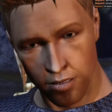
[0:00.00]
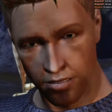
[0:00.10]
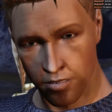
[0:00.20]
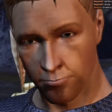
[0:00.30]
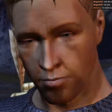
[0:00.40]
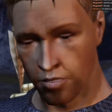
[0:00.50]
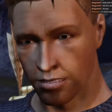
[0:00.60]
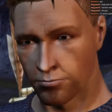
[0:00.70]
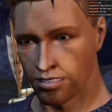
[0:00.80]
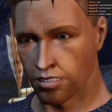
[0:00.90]
we're
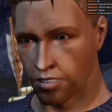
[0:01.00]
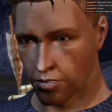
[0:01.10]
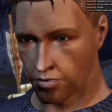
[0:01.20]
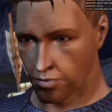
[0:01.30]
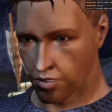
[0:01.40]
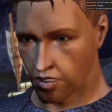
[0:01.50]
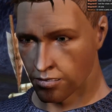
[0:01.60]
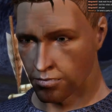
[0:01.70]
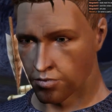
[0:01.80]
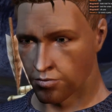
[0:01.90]
supposed to be the only
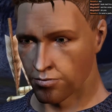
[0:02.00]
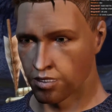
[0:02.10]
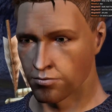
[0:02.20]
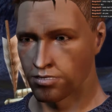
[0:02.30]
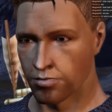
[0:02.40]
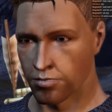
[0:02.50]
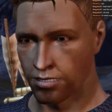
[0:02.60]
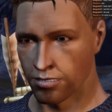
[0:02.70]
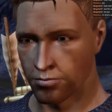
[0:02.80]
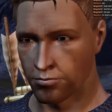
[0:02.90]
ones who can defeat it.